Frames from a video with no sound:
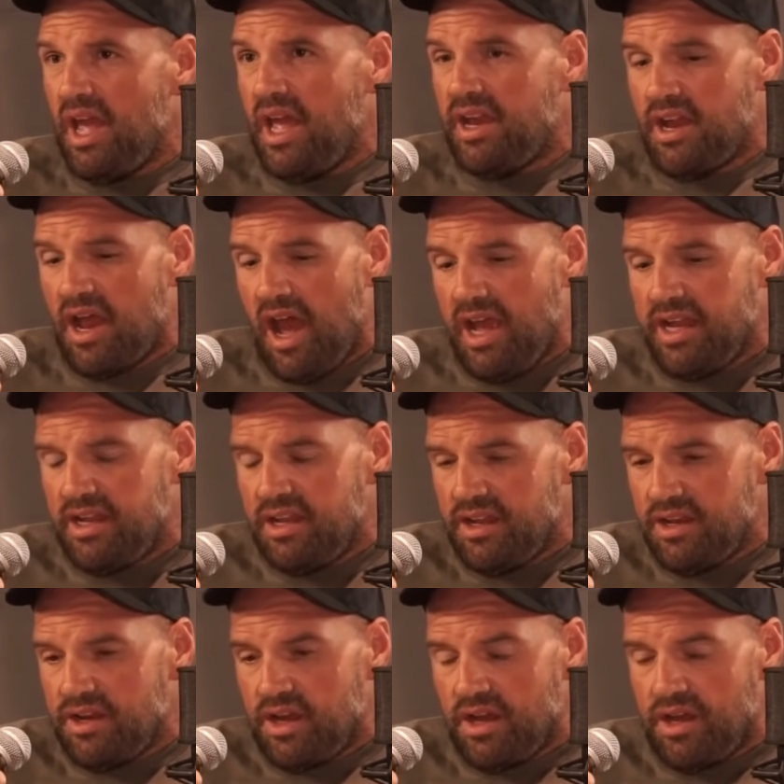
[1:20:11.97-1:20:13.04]
And
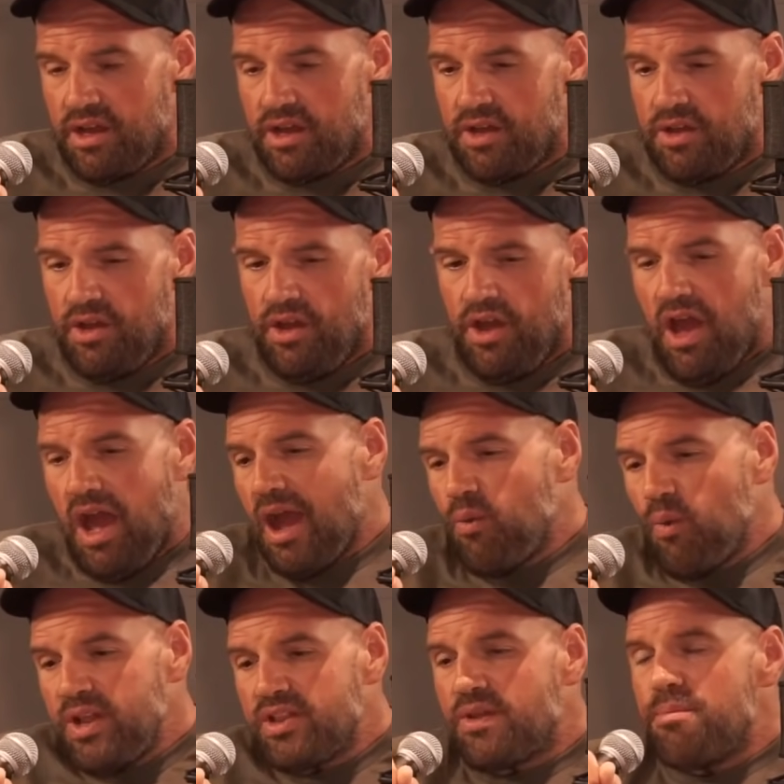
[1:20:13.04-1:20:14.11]
I
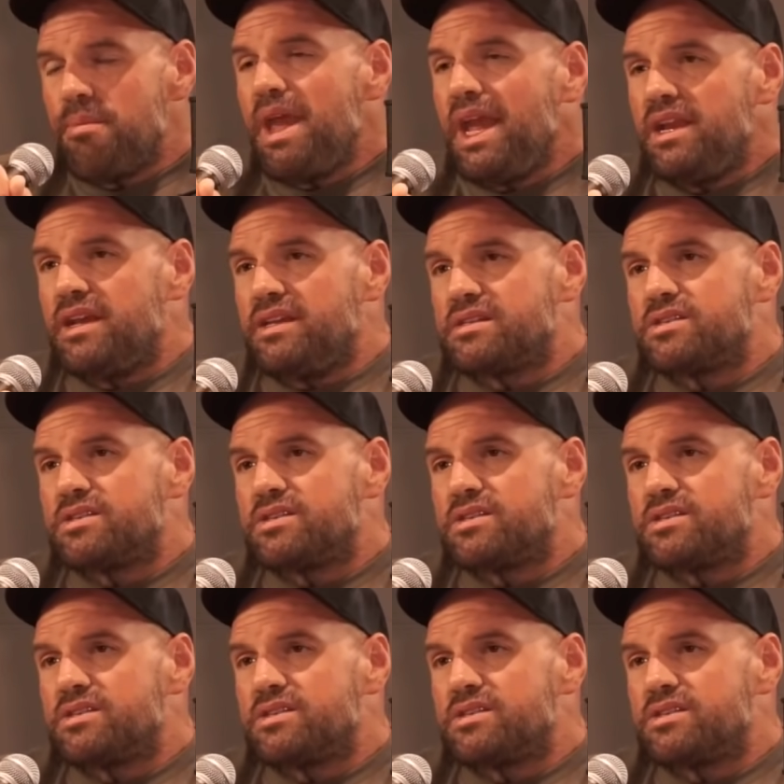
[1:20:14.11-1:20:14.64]
went to maintenance,